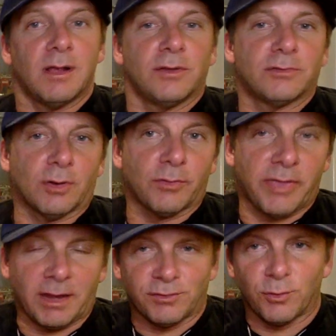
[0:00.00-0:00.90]
So
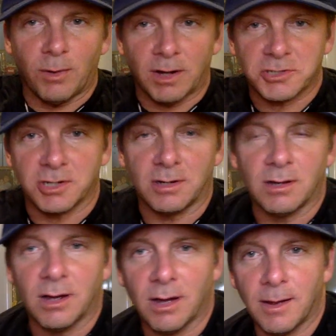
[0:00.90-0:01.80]
thanks for watching.
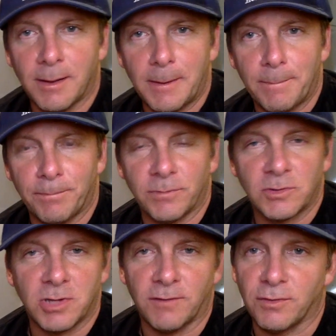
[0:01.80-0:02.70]

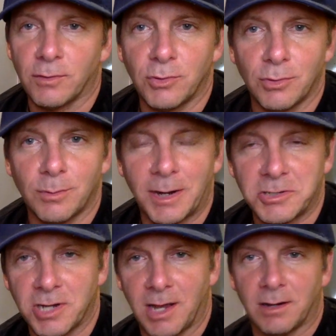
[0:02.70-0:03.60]
If you're new to my
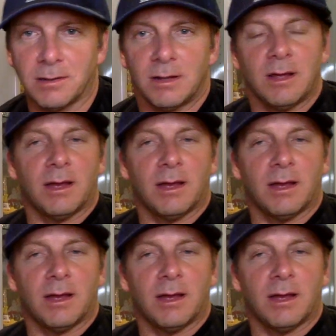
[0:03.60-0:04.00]
channel,